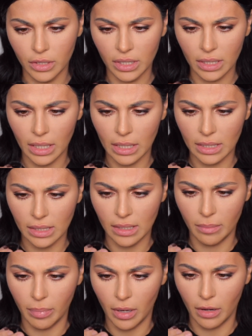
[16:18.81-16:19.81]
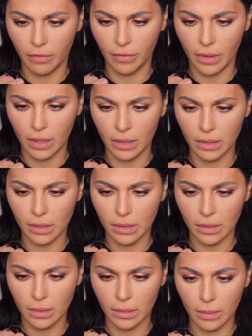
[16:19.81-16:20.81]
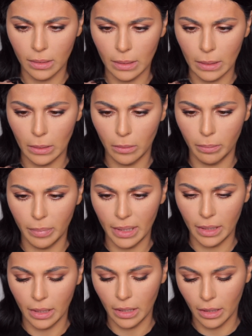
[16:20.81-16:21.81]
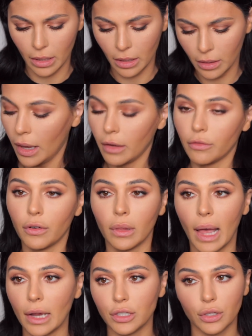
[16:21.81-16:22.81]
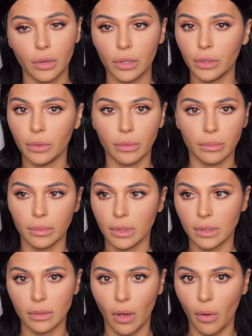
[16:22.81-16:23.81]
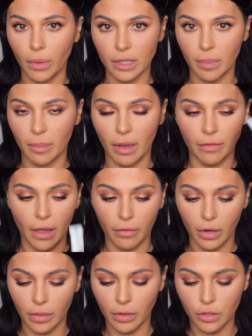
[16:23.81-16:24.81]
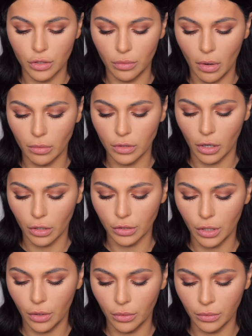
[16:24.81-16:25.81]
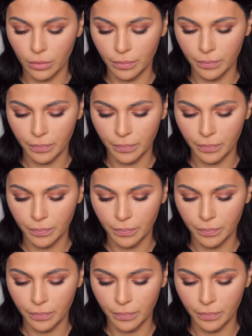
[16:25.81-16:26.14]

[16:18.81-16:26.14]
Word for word: just going to snip off this little bit here. And for lash glue, it's always been my favorite, the Duo Dark Tone